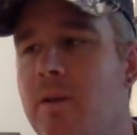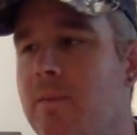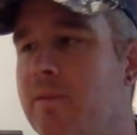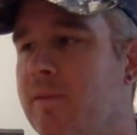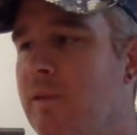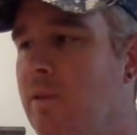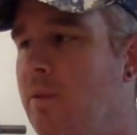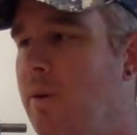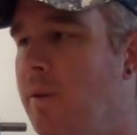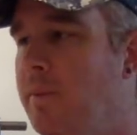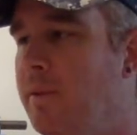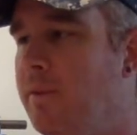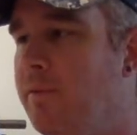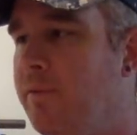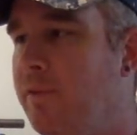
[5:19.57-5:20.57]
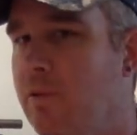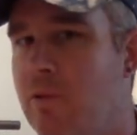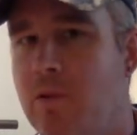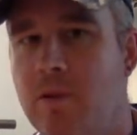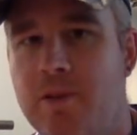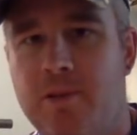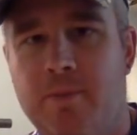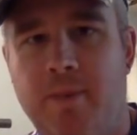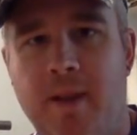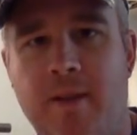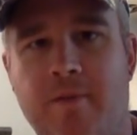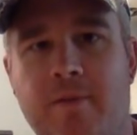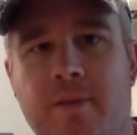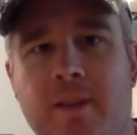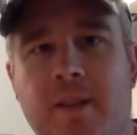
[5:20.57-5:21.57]
So I mean, for the cost you pay
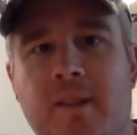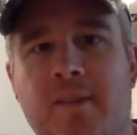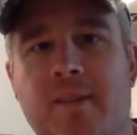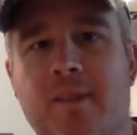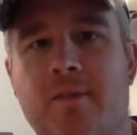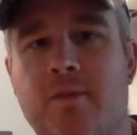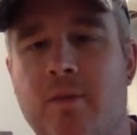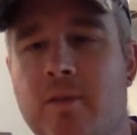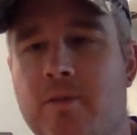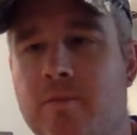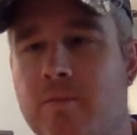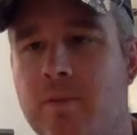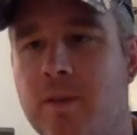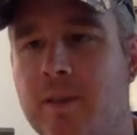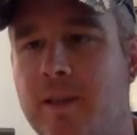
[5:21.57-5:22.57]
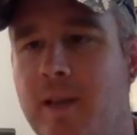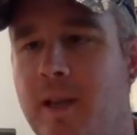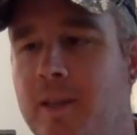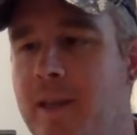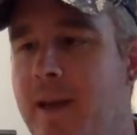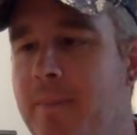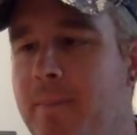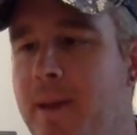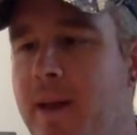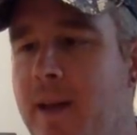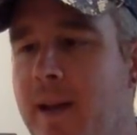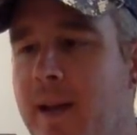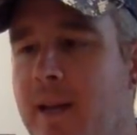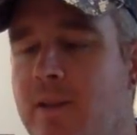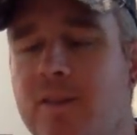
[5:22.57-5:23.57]
for these, it's it's really not that
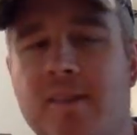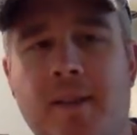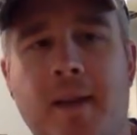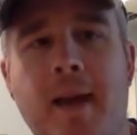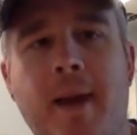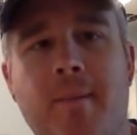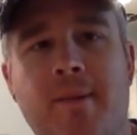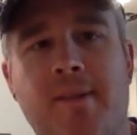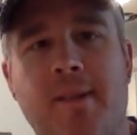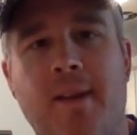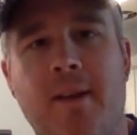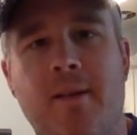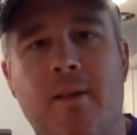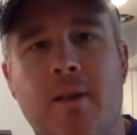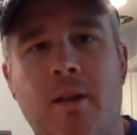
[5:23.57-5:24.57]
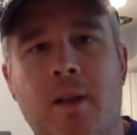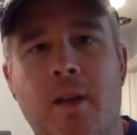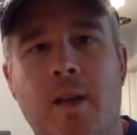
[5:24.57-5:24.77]
bad. I got this on Amazon.